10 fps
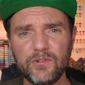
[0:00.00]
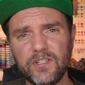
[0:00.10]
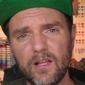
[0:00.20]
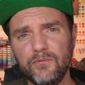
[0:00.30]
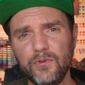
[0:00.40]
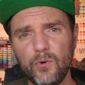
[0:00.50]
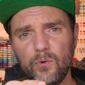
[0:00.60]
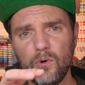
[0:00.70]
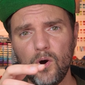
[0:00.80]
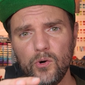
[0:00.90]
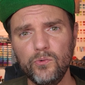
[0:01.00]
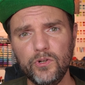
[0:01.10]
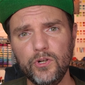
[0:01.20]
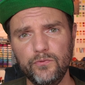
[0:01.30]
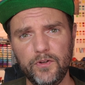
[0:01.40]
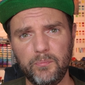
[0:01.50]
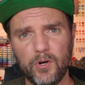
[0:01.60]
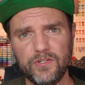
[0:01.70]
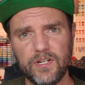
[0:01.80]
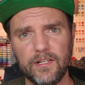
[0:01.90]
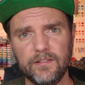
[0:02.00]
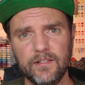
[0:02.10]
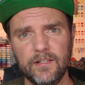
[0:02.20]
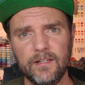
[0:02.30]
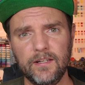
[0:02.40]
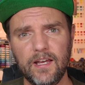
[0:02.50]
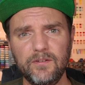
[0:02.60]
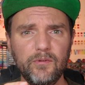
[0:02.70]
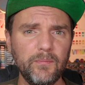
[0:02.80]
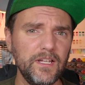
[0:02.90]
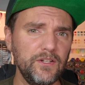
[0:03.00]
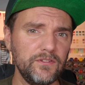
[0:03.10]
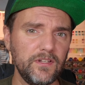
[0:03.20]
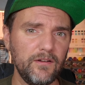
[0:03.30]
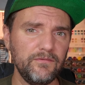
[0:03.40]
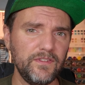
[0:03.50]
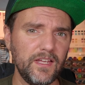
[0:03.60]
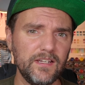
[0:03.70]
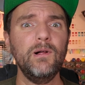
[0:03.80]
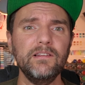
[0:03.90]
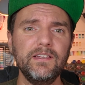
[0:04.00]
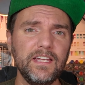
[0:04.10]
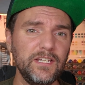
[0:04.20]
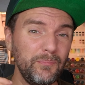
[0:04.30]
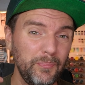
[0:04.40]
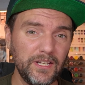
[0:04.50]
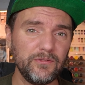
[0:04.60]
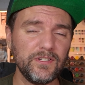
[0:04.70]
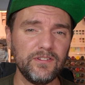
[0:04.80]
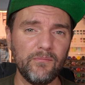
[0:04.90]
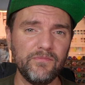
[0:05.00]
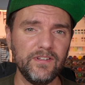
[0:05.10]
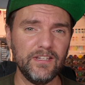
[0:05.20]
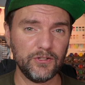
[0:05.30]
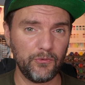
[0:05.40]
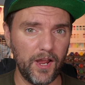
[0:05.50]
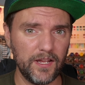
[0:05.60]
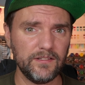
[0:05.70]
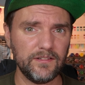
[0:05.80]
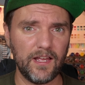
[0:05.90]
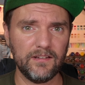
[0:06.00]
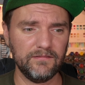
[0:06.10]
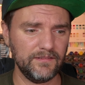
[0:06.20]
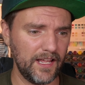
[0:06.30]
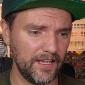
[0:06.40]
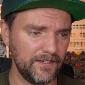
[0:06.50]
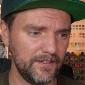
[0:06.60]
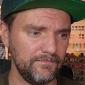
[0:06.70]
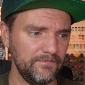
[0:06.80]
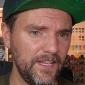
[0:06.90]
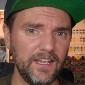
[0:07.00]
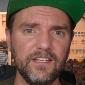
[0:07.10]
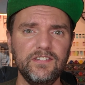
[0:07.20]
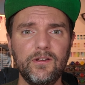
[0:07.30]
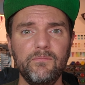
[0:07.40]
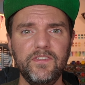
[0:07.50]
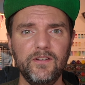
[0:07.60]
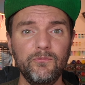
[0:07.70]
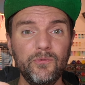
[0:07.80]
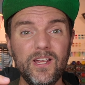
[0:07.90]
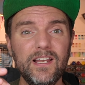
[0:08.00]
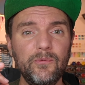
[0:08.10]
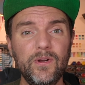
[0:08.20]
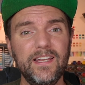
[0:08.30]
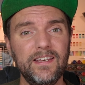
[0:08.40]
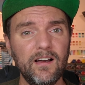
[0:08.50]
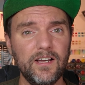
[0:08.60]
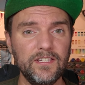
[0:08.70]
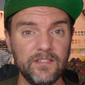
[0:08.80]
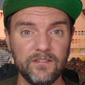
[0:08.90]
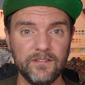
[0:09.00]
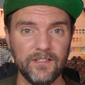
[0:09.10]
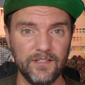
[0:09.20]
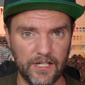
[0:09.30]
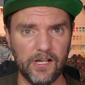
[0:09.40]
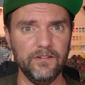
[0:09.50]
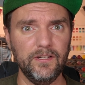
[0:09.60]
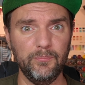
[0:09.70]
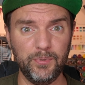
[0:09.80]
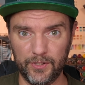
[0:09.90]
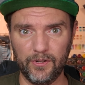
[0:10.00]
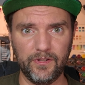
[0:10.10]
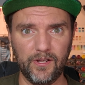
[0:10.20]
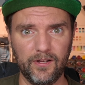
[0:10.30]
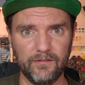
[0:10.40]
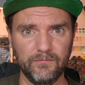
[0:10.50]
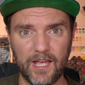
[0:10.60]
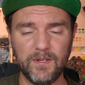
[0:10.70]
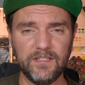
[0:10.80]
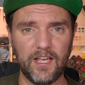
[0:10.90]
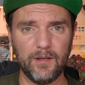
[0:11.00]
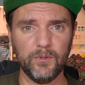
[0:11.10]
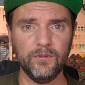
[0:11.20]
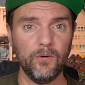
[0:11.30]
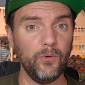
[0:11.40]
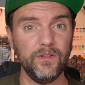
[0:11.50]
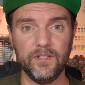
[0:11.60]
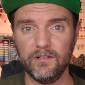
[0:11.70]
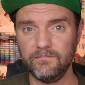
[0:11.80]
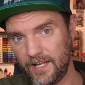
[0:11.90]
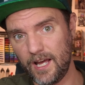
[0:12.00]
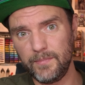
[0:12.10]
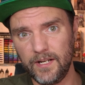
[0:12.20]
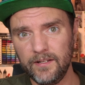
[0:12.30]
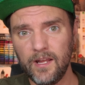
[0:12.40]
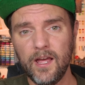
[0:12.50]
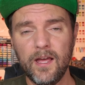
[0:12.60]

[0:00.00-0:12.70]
yourself your own goofy project. And remind yourself that while getting better at something is great, and like getting something really, really nice done and put on the gaming table or in the cabinet,